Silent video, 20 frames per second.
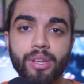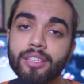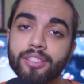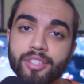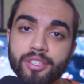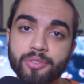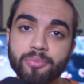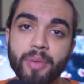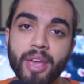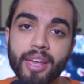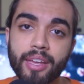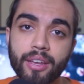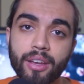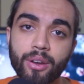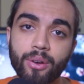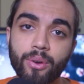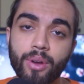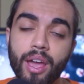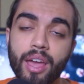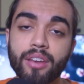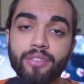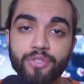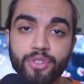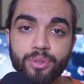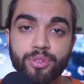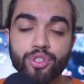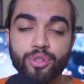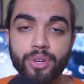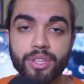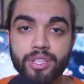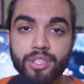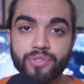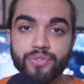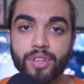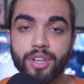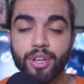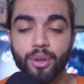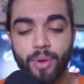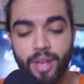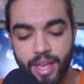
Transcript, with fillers: This is Mango, and if you enjoyed this video,